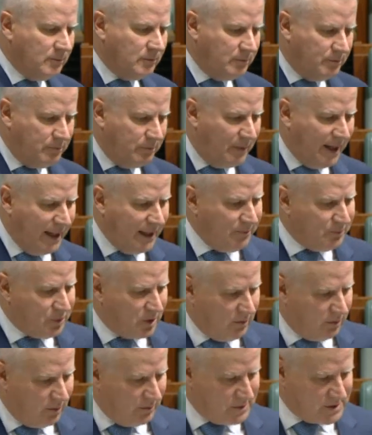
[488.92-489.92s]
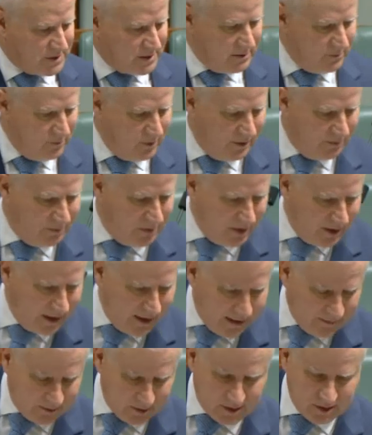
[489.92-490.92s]
main problems with being
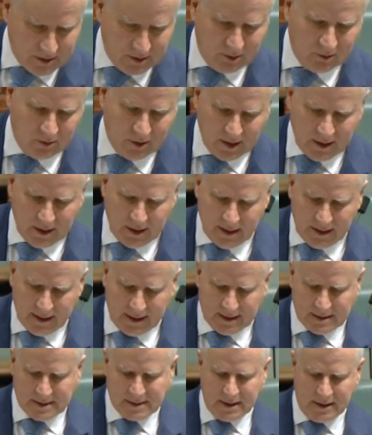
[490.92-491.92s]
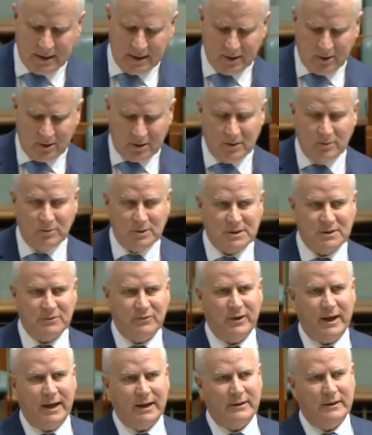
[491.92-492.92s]
able to see a doctor was the
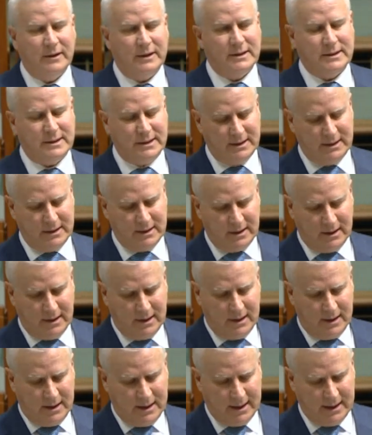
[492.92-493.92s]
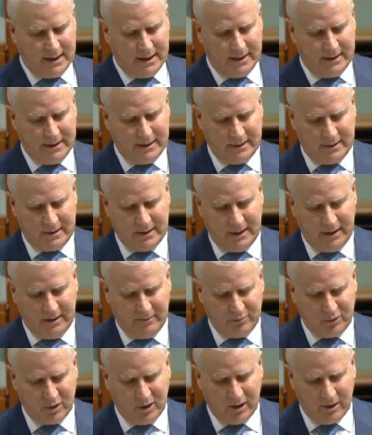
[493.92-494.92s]
fact that the
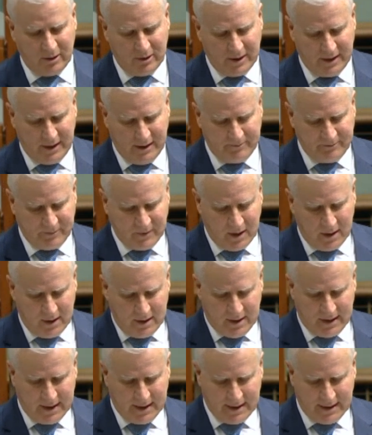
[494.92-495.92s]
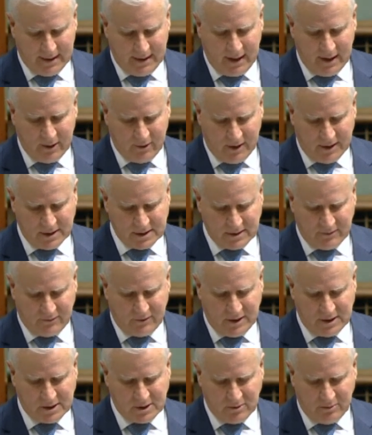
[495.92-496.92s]
priority areas of
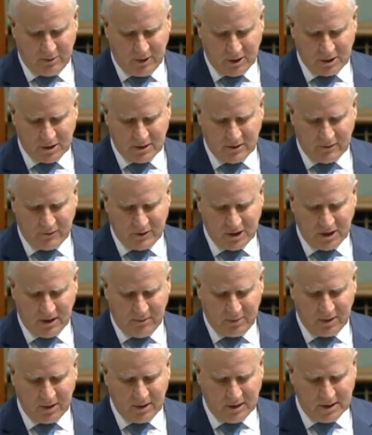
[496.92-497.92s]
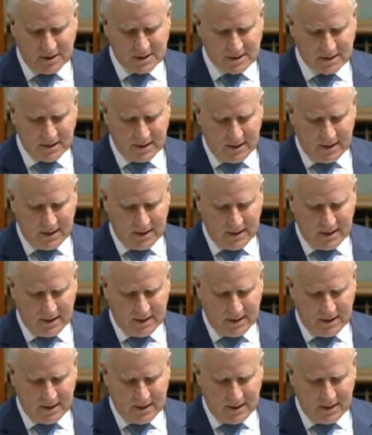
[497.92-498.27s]
distribution of GPs